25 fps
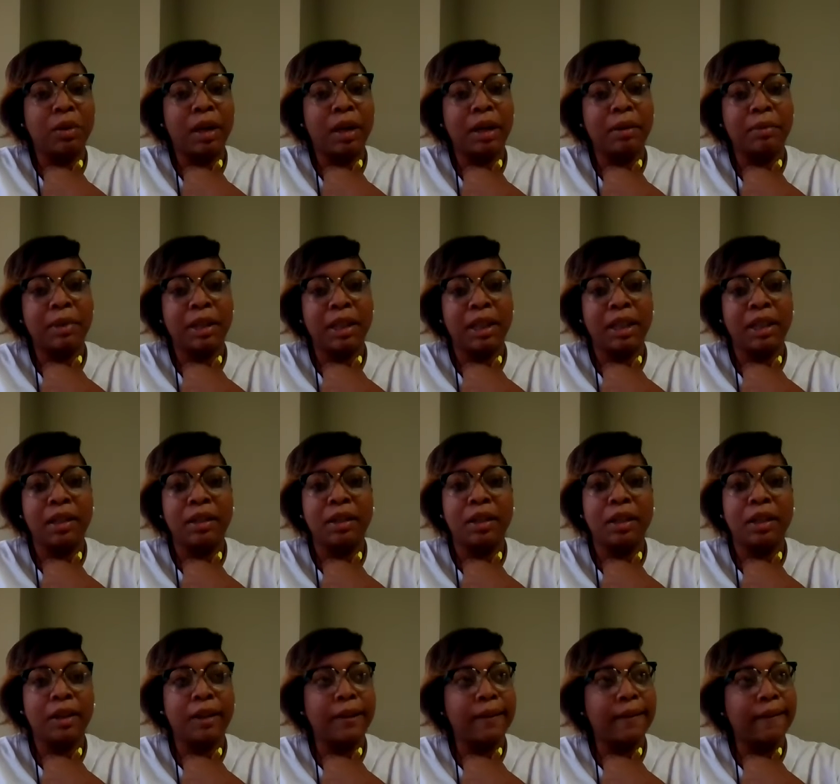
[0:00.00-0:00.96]
I
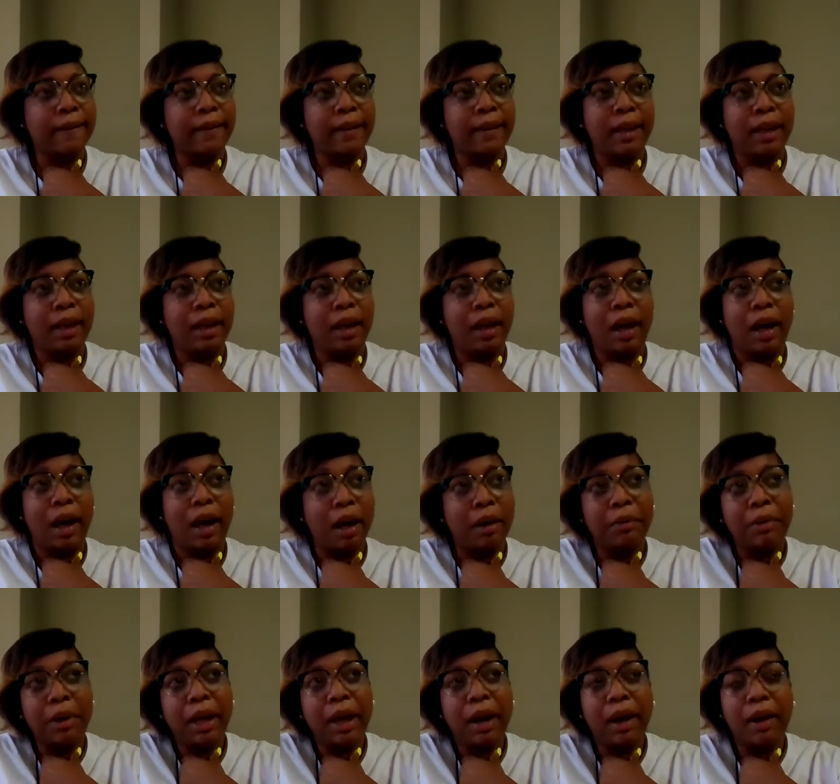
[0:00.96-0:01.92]
mean,
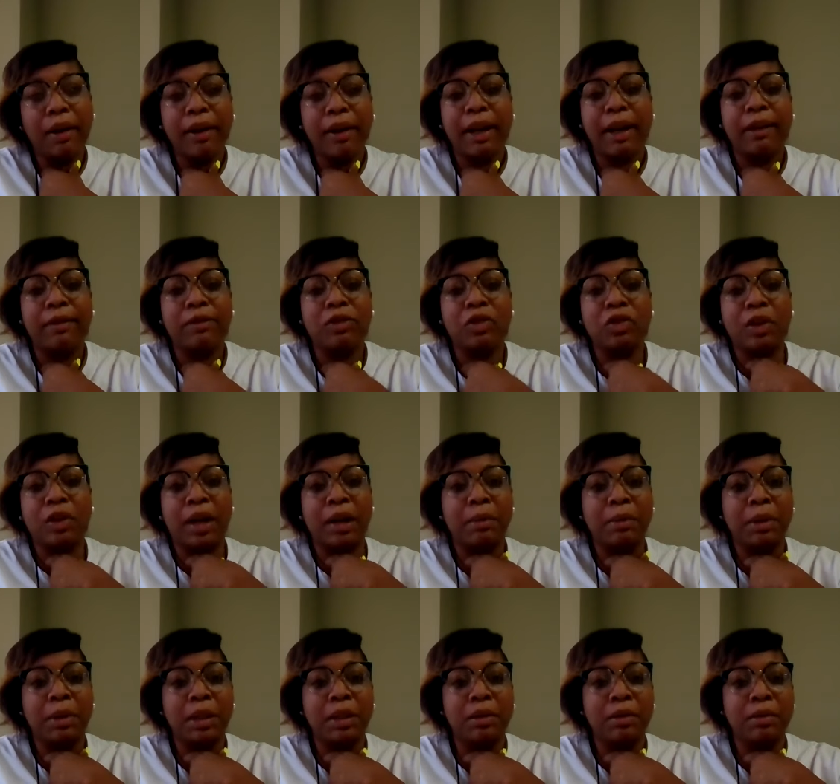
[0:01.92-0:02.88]
we all have
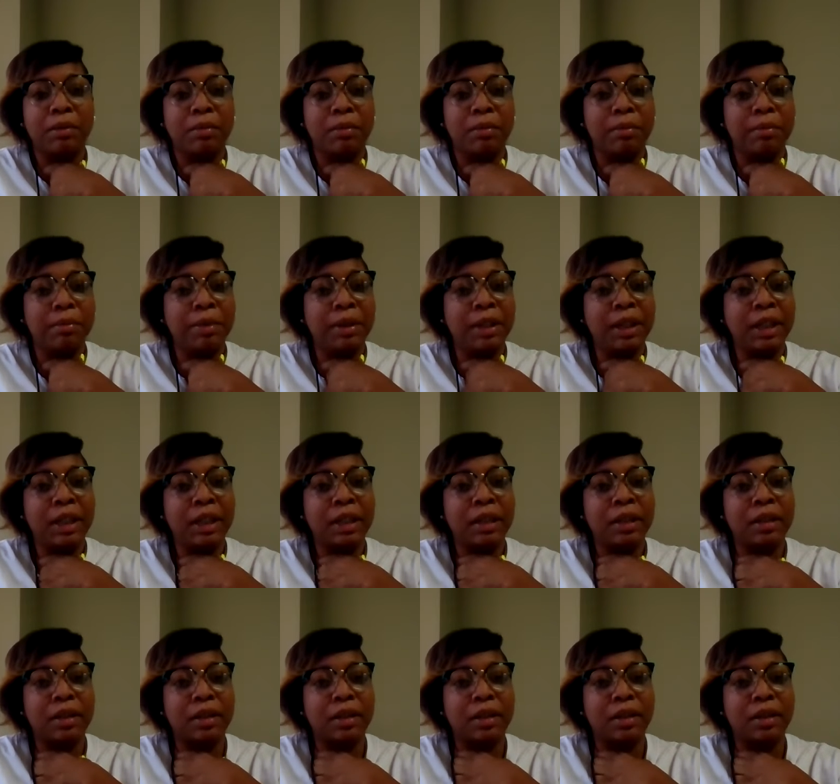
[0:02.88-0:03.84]
trauma,
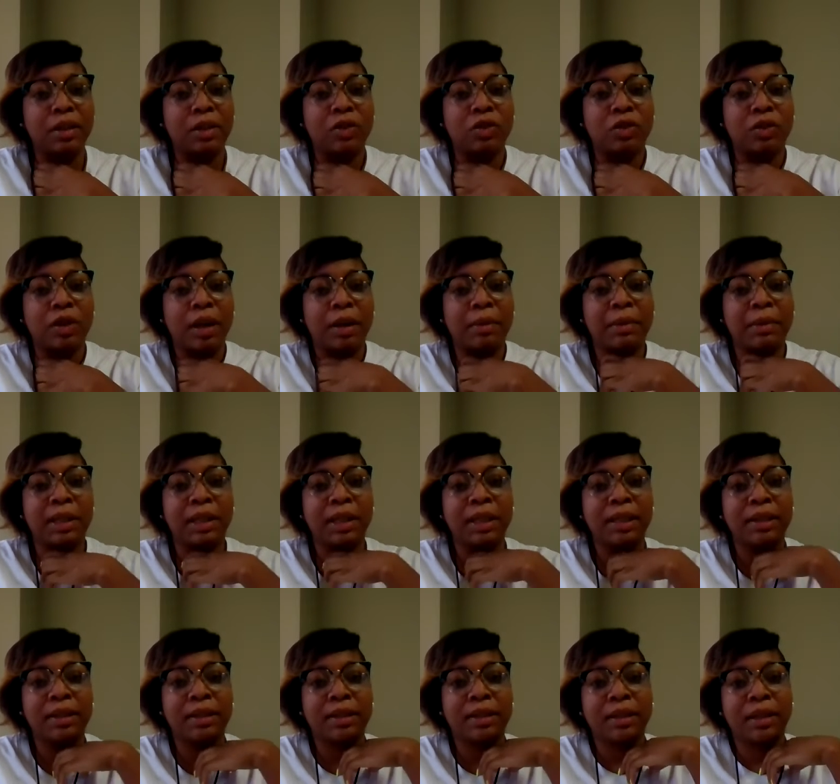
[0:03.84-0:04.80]
but the trauma
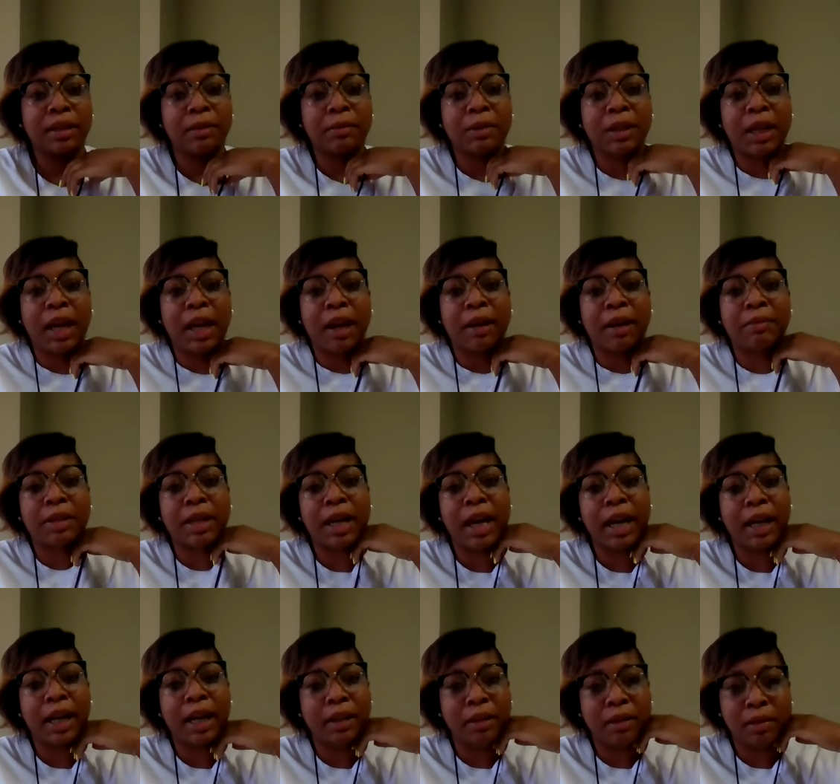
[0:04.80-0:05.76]
is sometimes
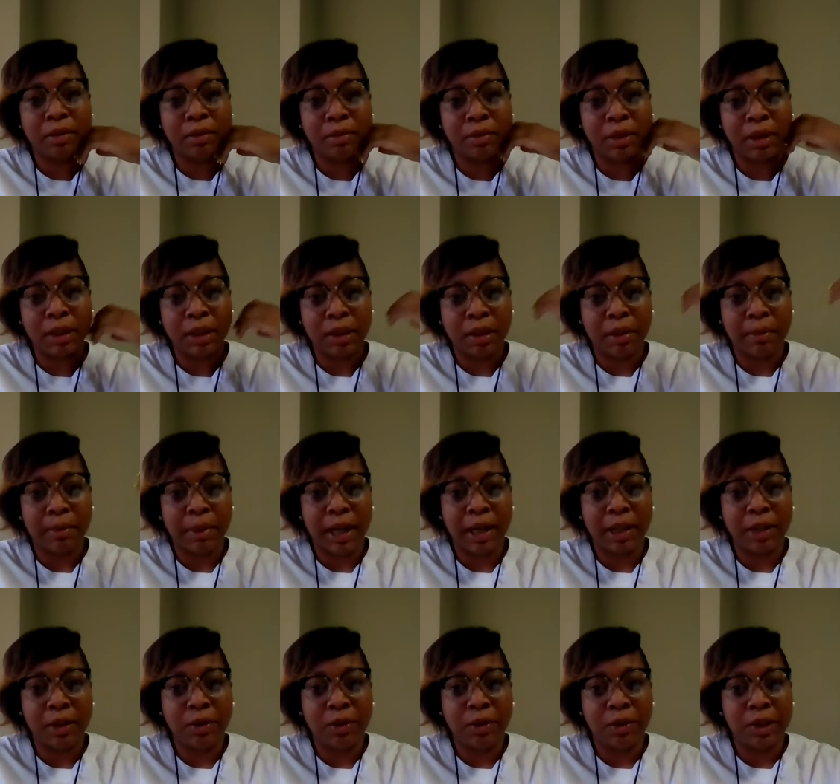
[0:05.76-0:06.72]
heightened with
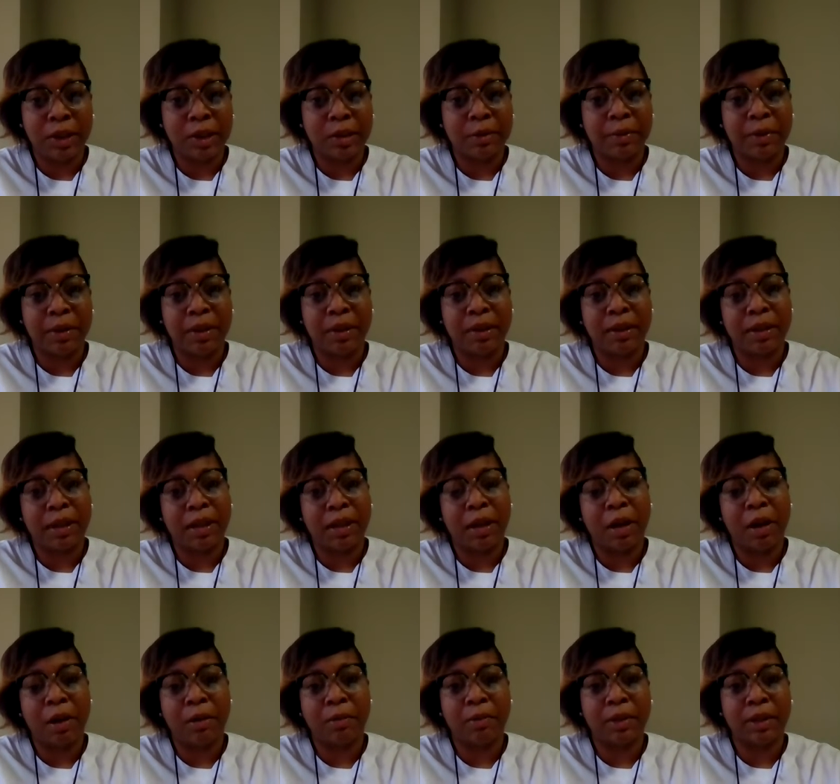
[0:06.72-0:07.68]
somebody who's
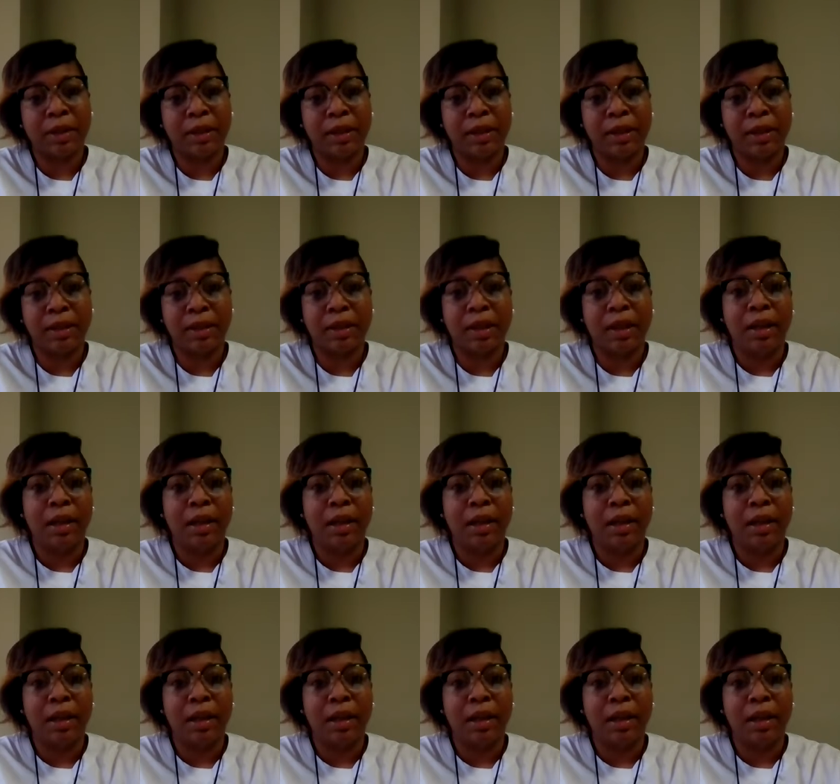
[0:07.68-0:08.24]
experiencing homelessness.